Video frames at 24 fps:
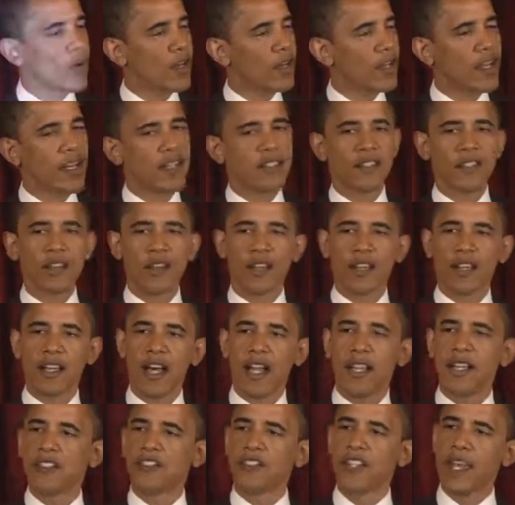organizing on a
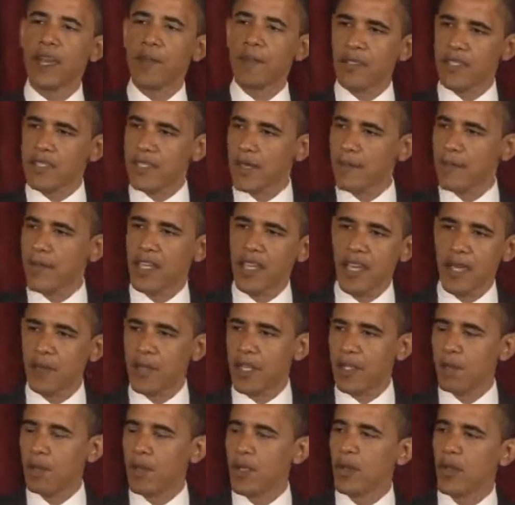college campus, I
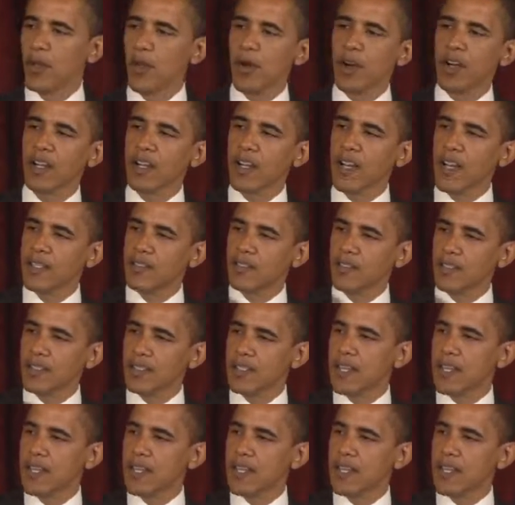became a community organizer.